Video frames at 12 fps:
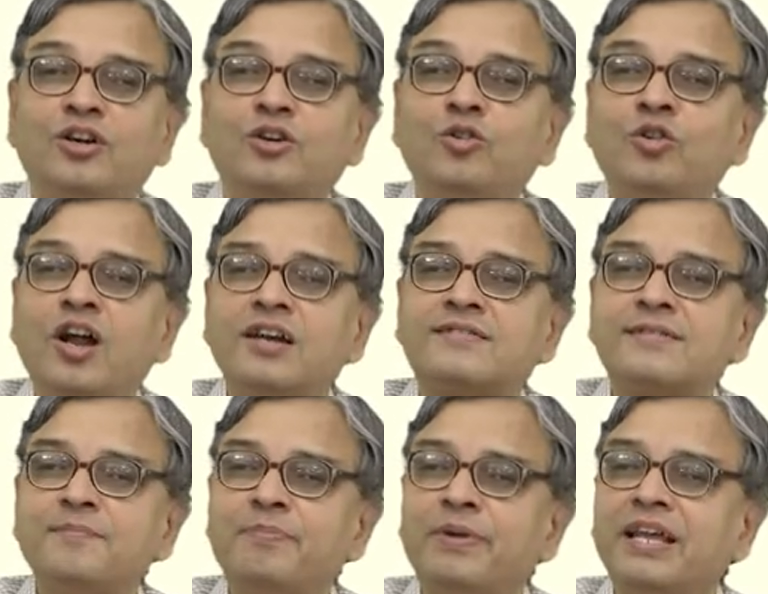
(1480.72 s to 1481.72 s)
Do not
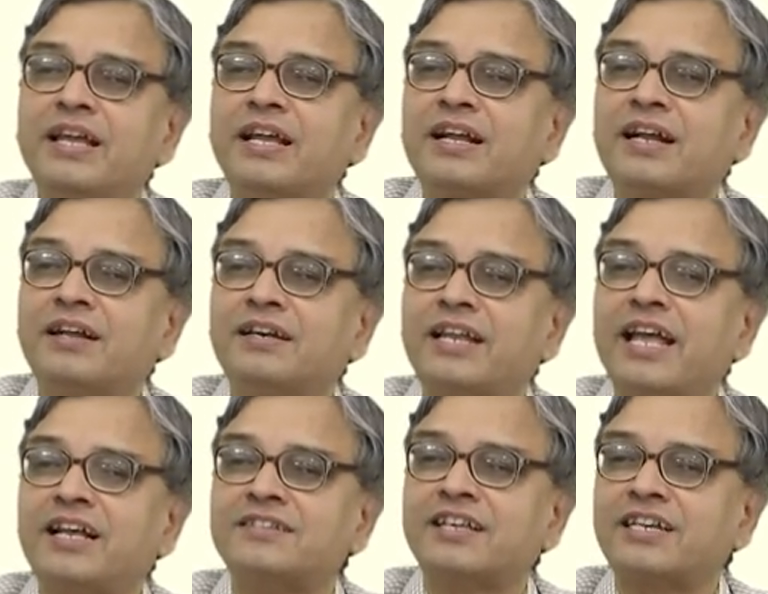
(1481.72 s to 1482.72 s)
simply take
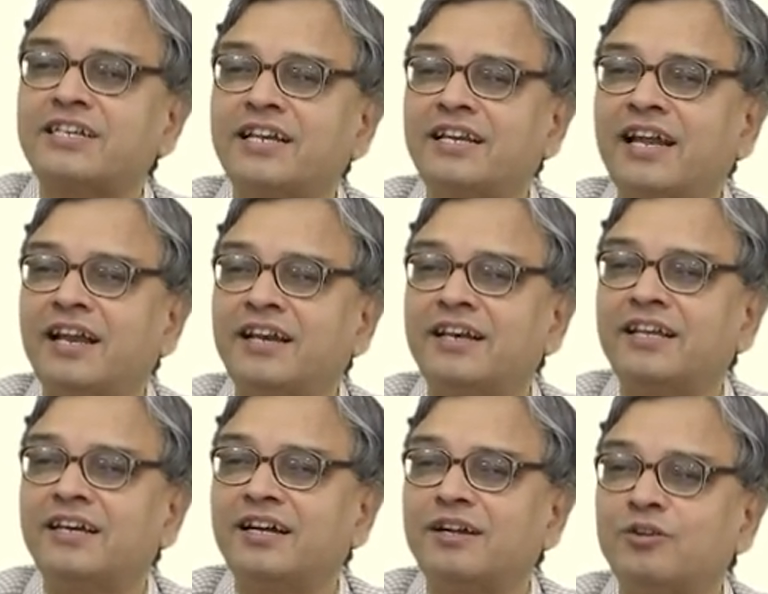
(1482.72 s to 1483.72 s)
a section and
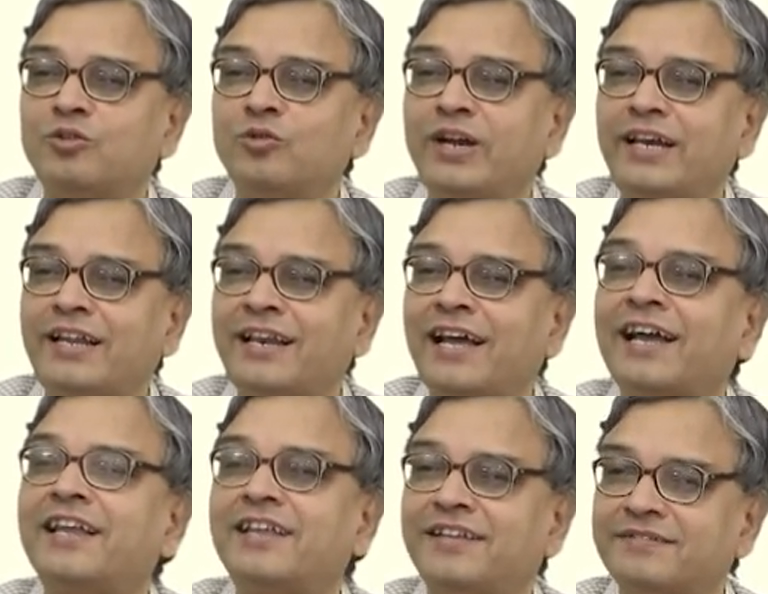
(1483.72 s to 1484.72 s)
uh, do it in a
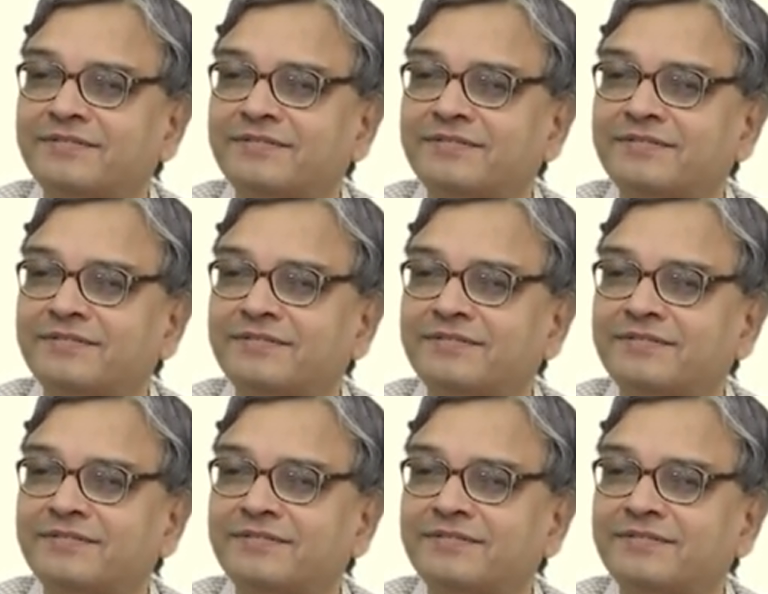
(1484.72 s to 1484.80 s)
hurry.